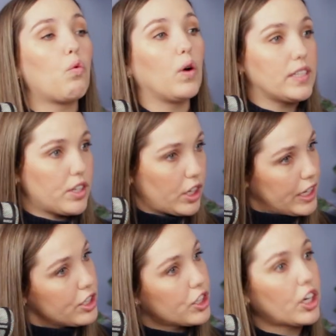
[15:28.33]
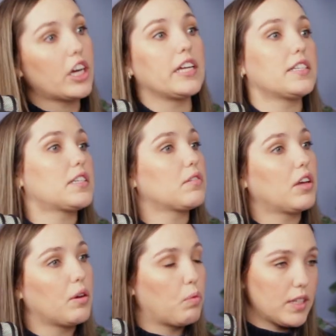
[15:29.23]
What's your insurance?
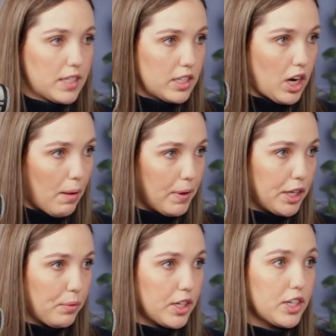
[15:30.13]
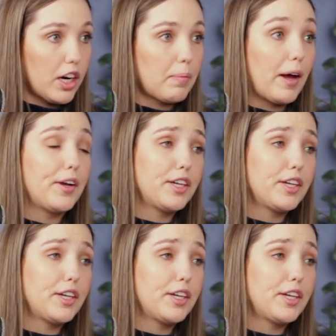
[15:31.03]
What's the topic you want to talk about?